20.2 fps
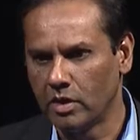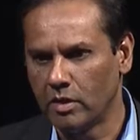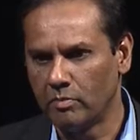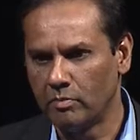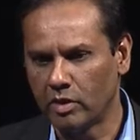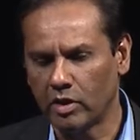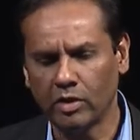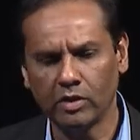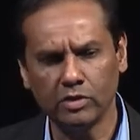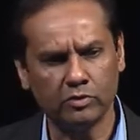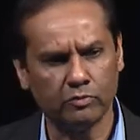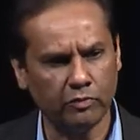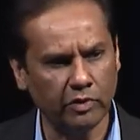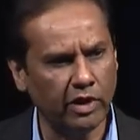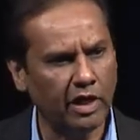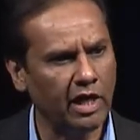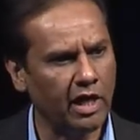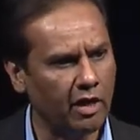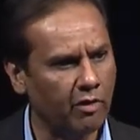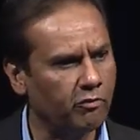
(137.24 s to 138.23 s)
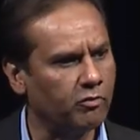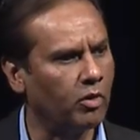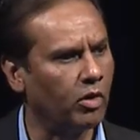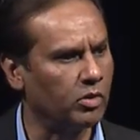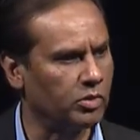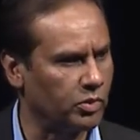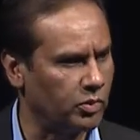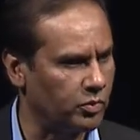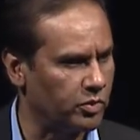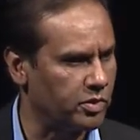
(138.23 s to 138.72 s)
because we have
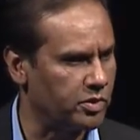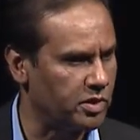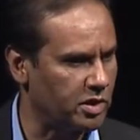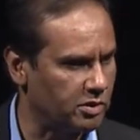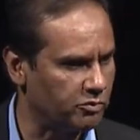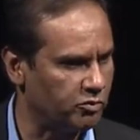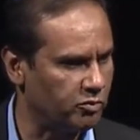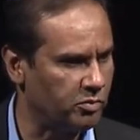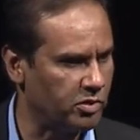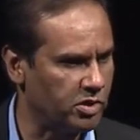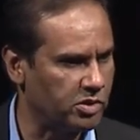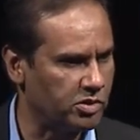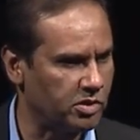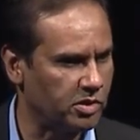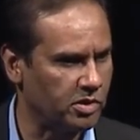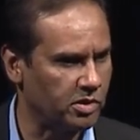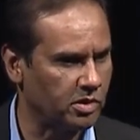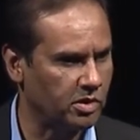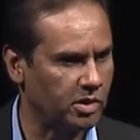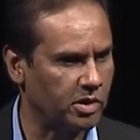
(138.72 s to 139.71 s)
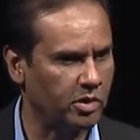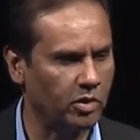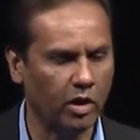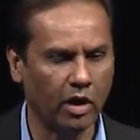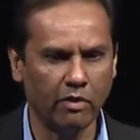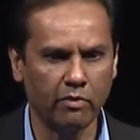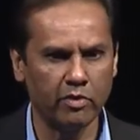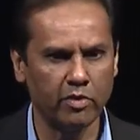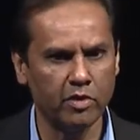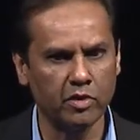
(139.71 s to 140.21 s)
gone through a transformation. You know,
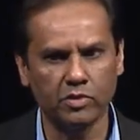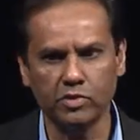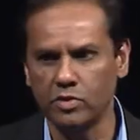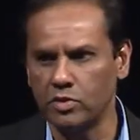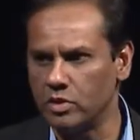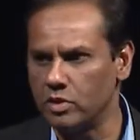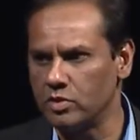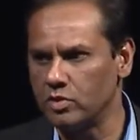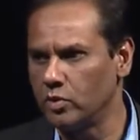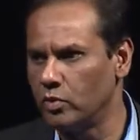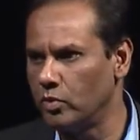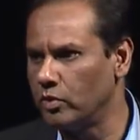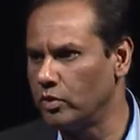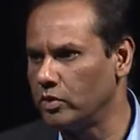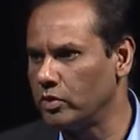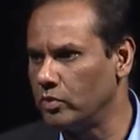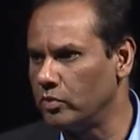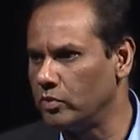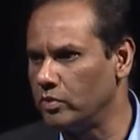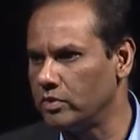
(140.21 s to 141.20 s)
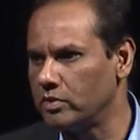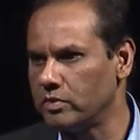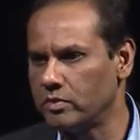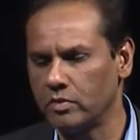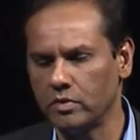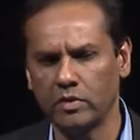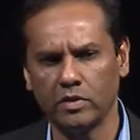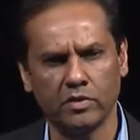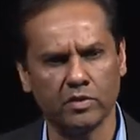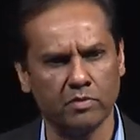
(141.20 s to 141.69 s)
our industry is going through a
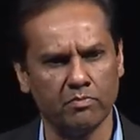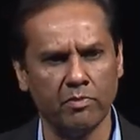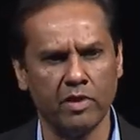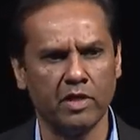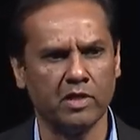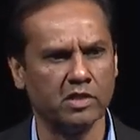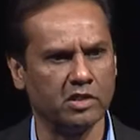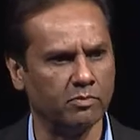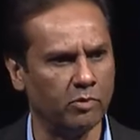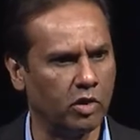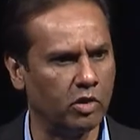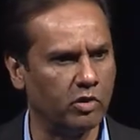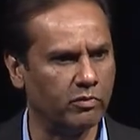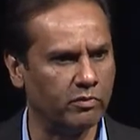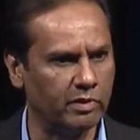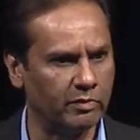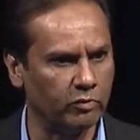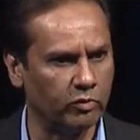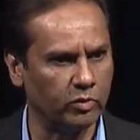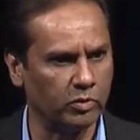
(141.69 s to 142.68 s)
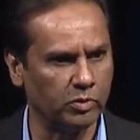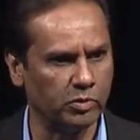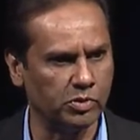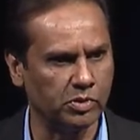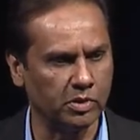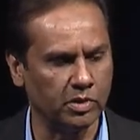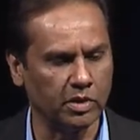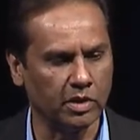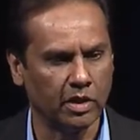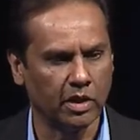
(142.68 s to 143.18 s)
tremendous amount of
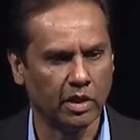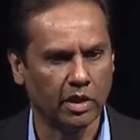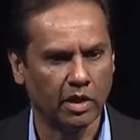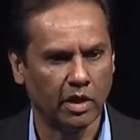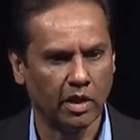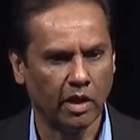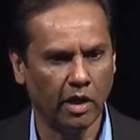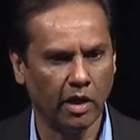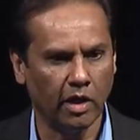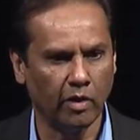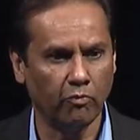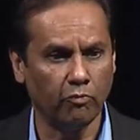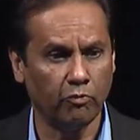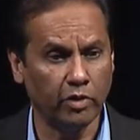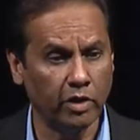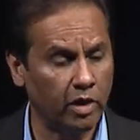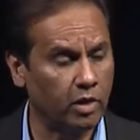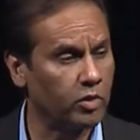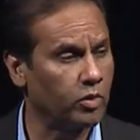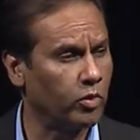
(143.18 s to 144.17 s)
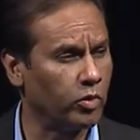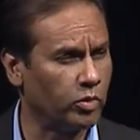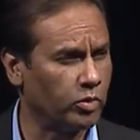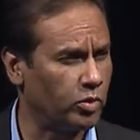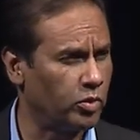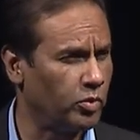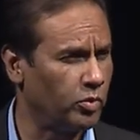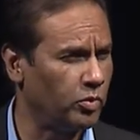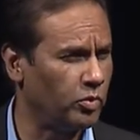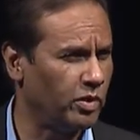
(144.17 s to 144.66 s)
revolution. We are going
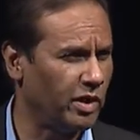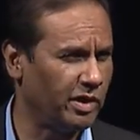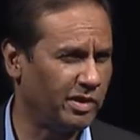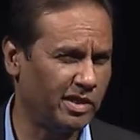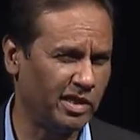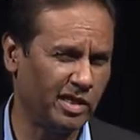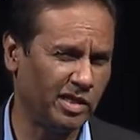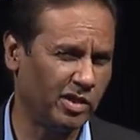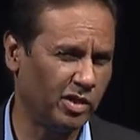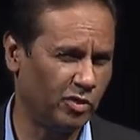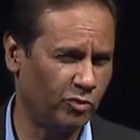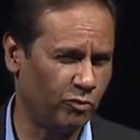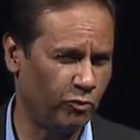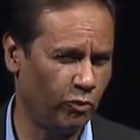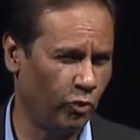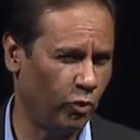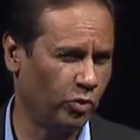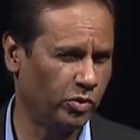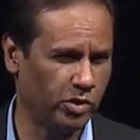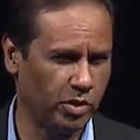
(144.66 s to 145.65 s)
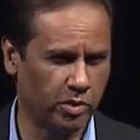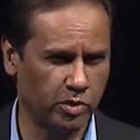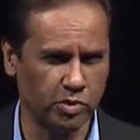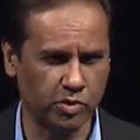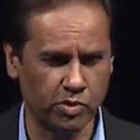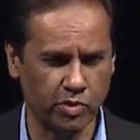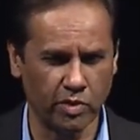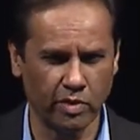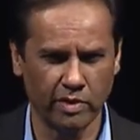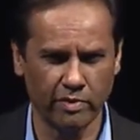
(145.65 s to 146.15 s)
through, I think, the 4th
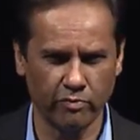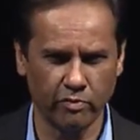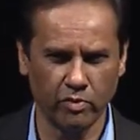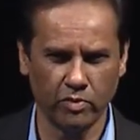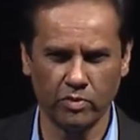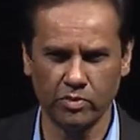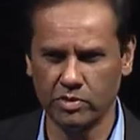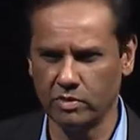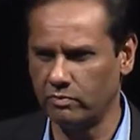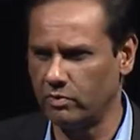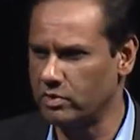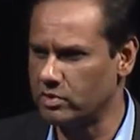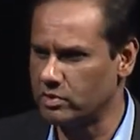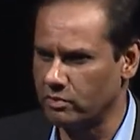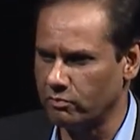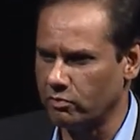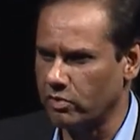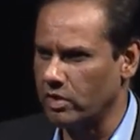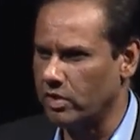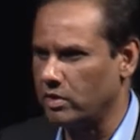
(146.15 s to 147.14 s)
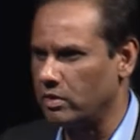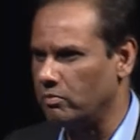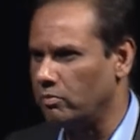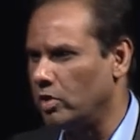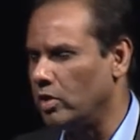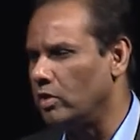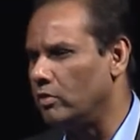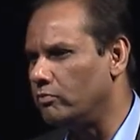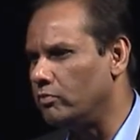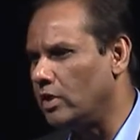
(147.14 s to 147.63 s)
industrial revolution. We are somewhere in the
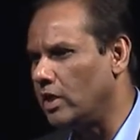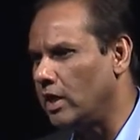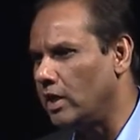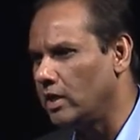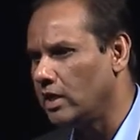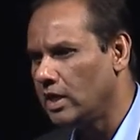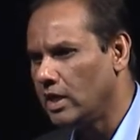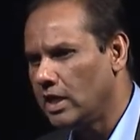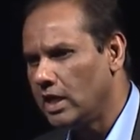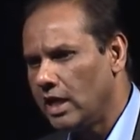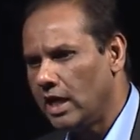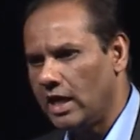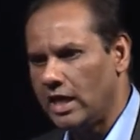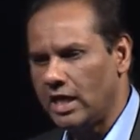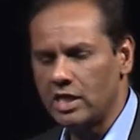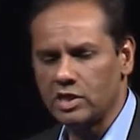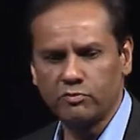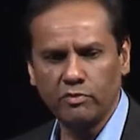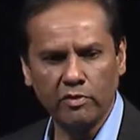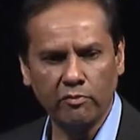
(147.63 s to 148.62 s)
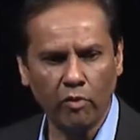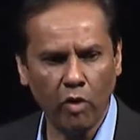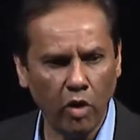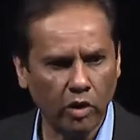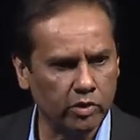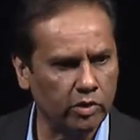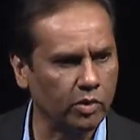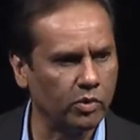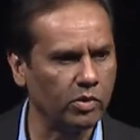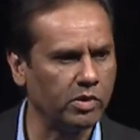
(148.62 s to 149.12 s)
middle of that. And as we
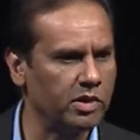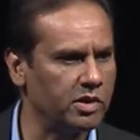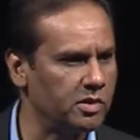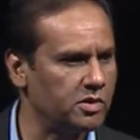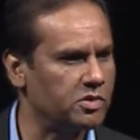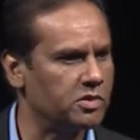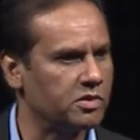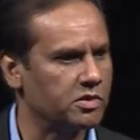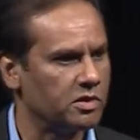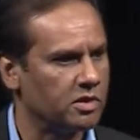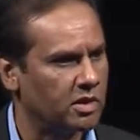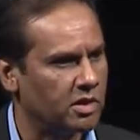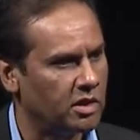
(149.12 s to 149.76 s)
walk through this,